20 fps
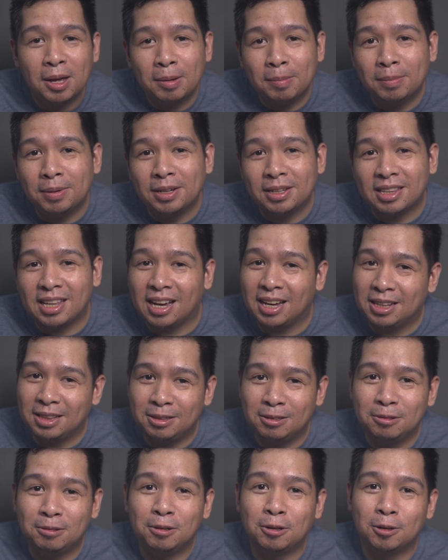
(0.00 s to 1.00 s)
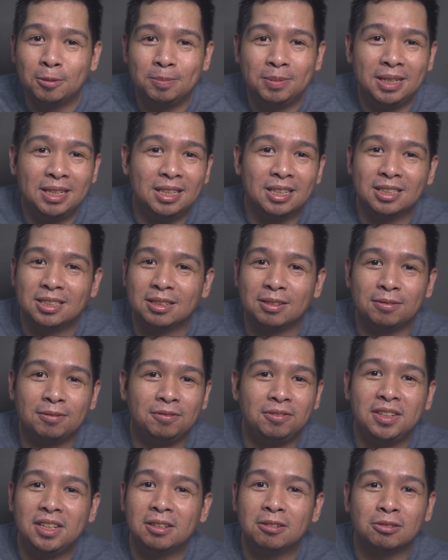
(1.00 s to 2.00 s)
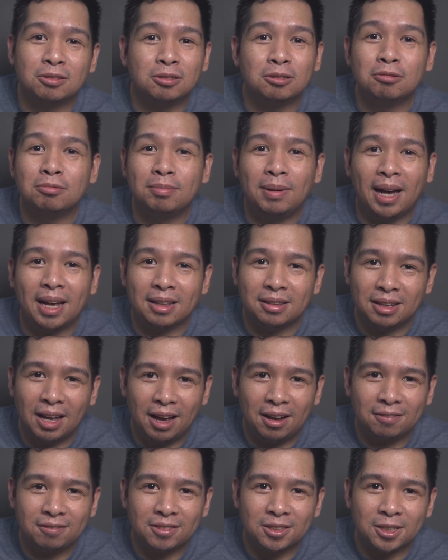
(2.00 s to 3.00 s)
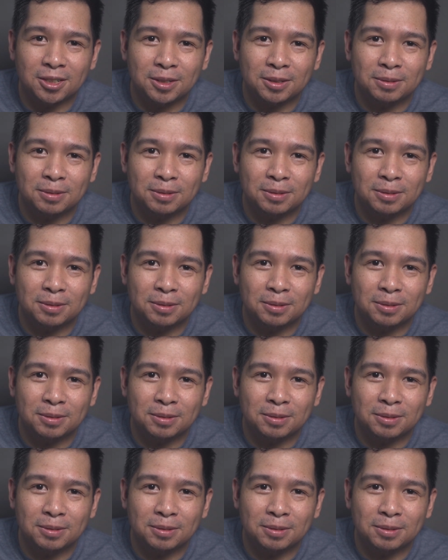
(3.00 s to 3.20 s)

but I do hope he doesn't feel too bad after.